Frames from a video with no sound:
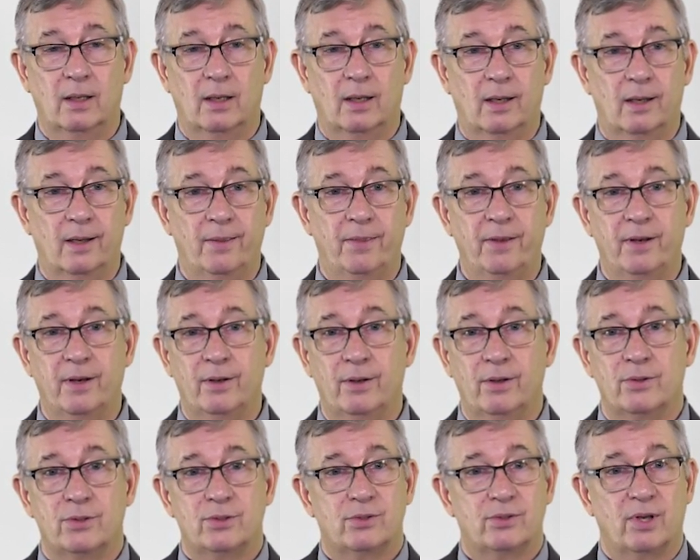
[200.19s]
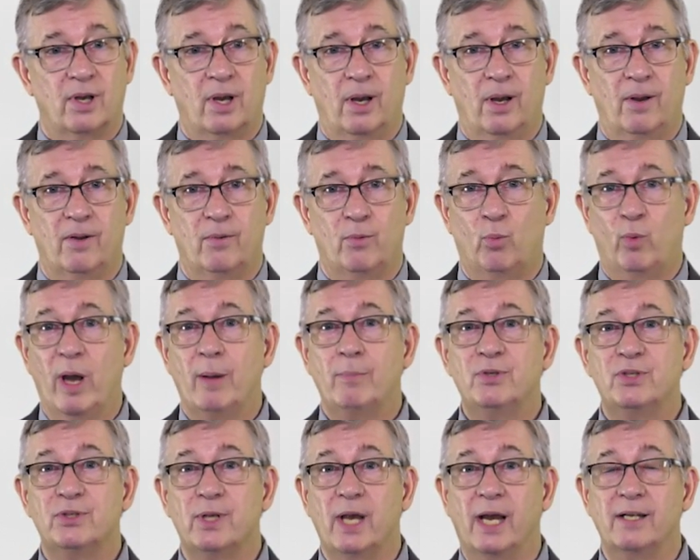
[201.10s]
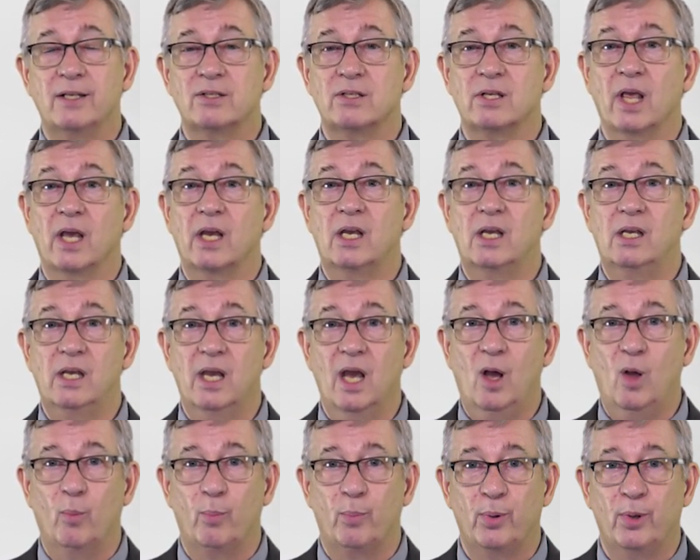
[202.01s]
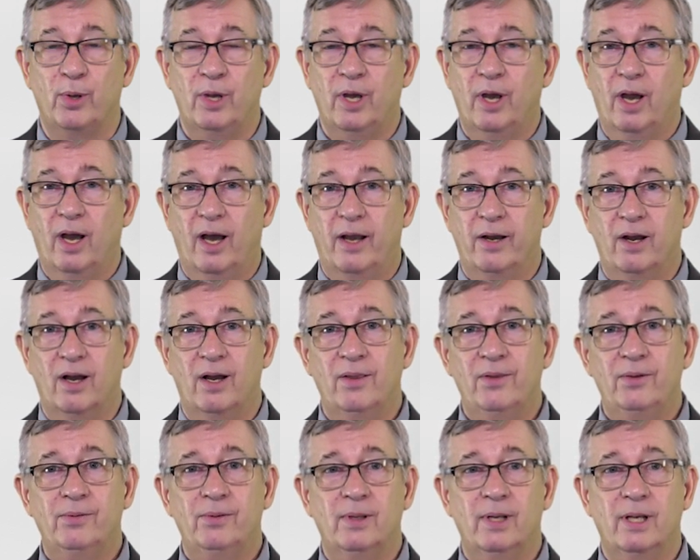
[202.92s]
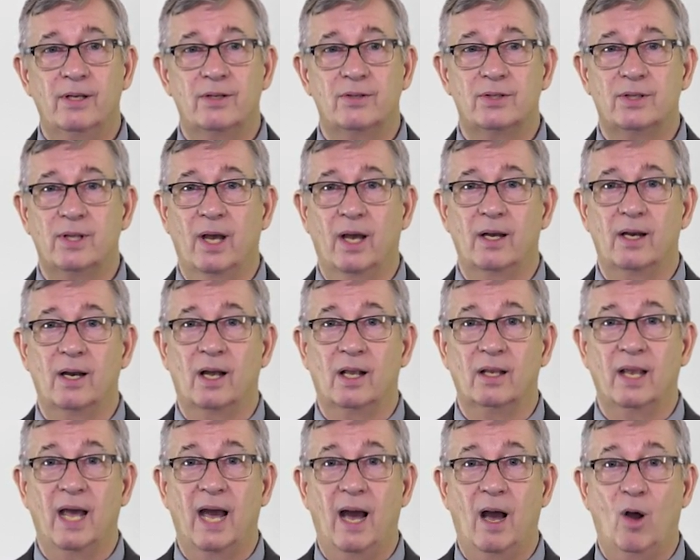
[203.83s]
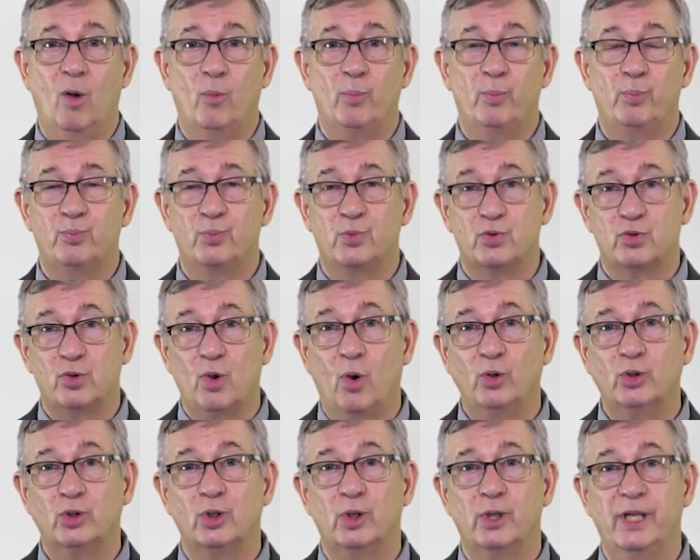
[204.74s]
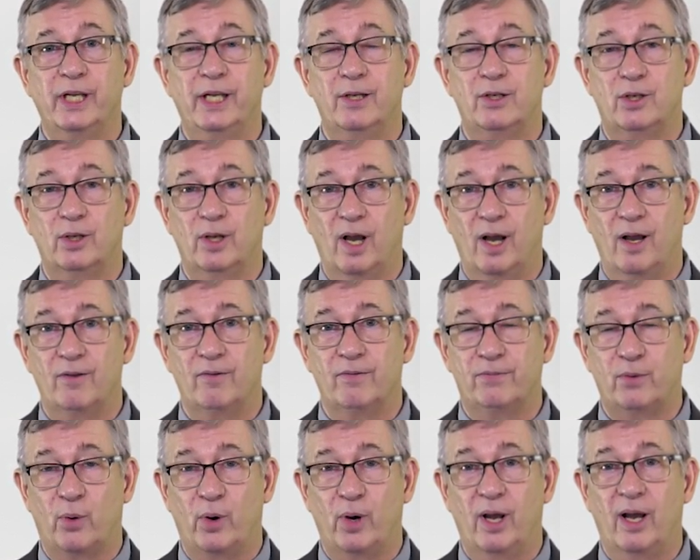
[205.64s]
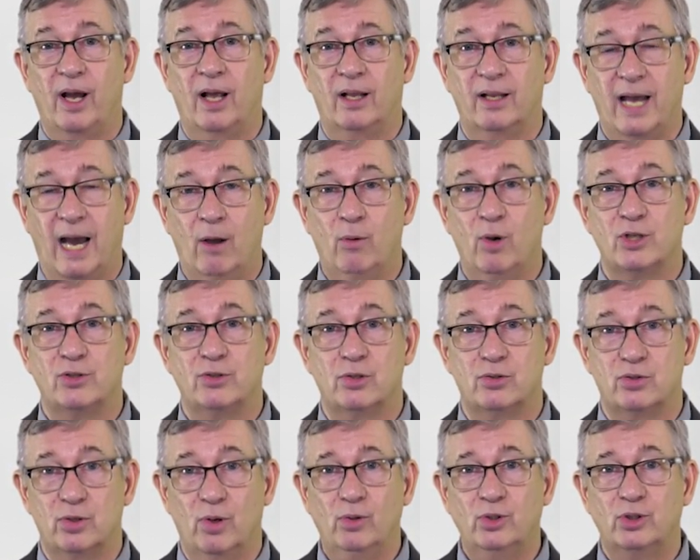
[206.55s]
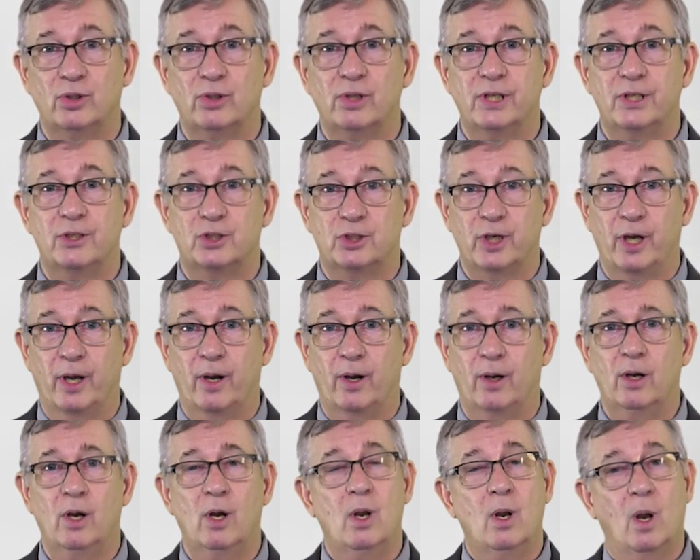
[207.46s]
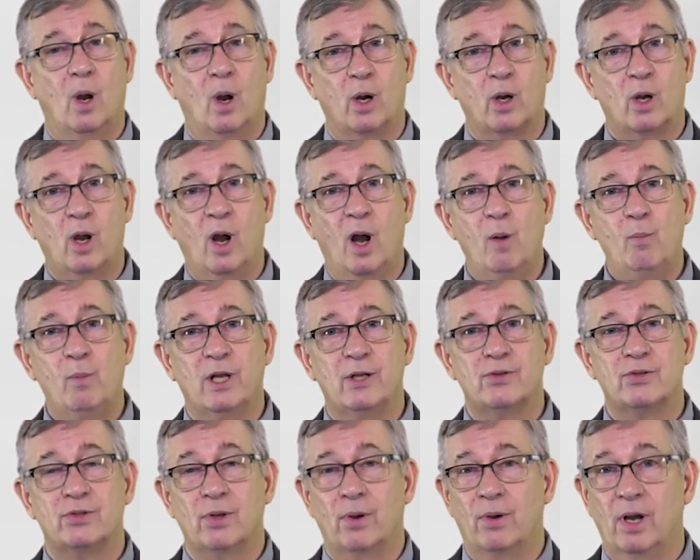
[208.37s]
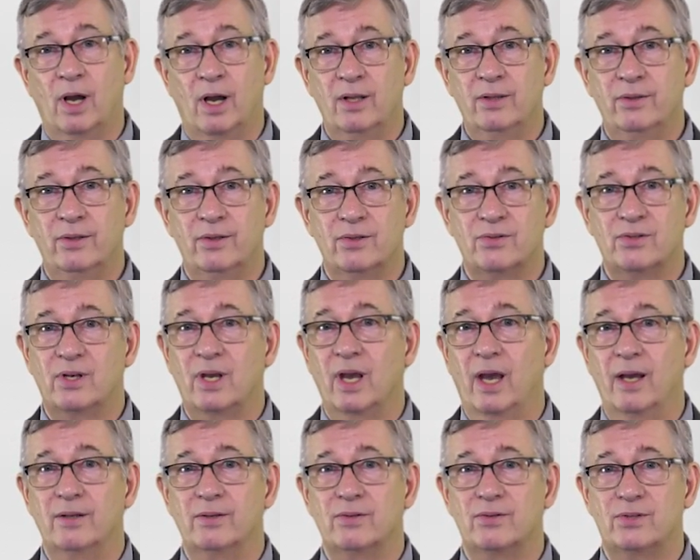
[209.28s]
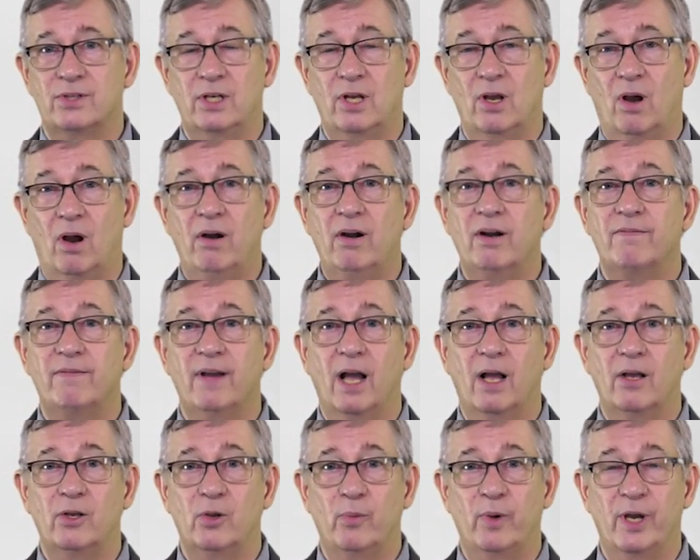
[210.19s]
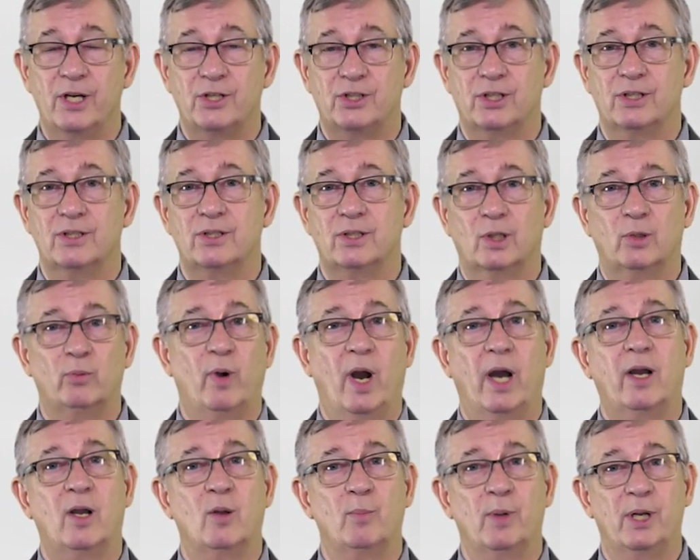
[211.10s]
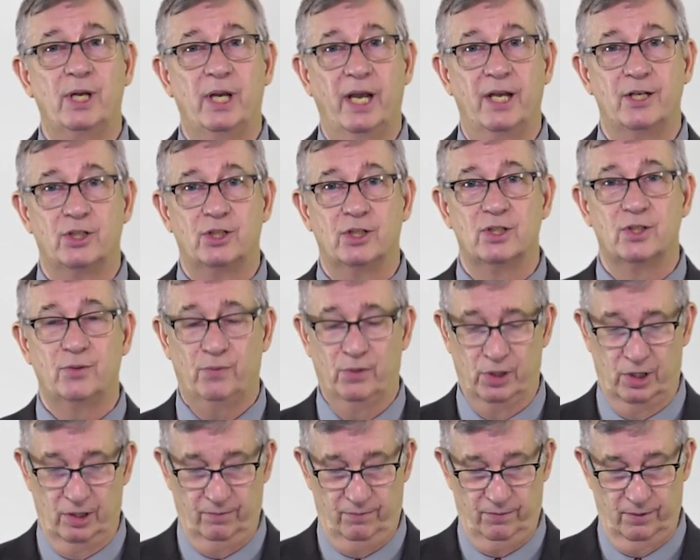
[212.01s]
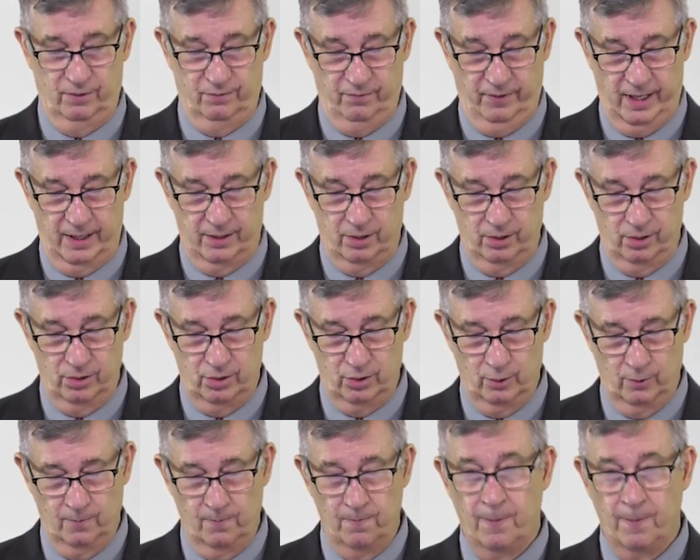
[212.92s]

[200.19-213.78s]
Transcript: Uh, there's uh, websites like Yelp and other things that allow socially uh, for allow us to socially share our comments so others can see our evaluations and recommendations for different vendors.